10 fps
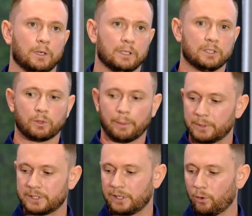a
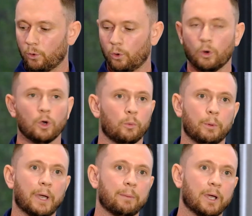discrepancy, or
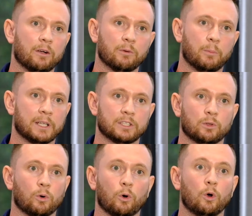we may be over budget,
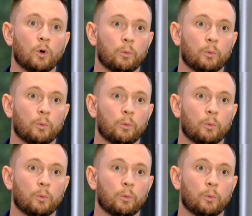or